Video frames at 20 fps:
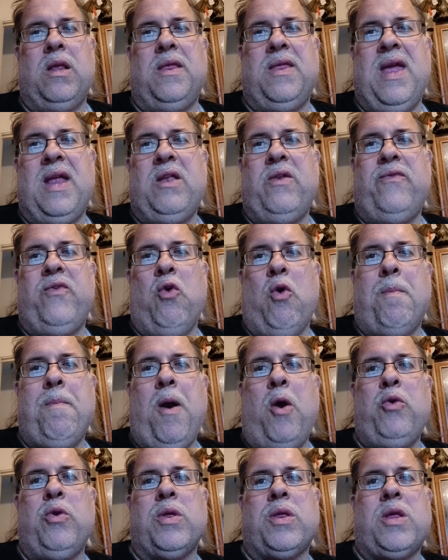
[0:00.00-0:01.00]
at the end of your
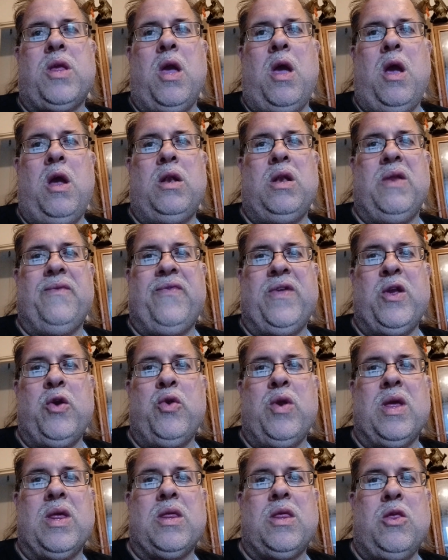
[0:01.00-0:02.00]
opponent's turn, if the
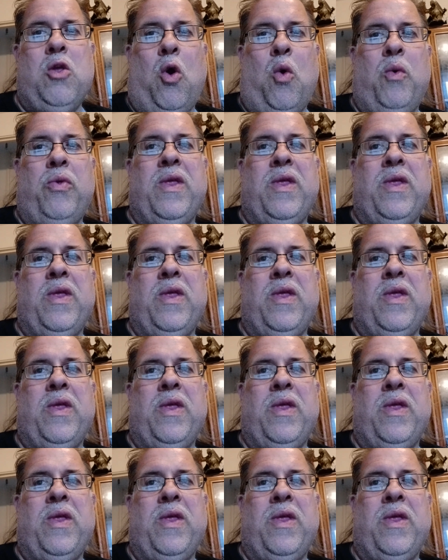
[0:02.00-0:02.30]
unit is not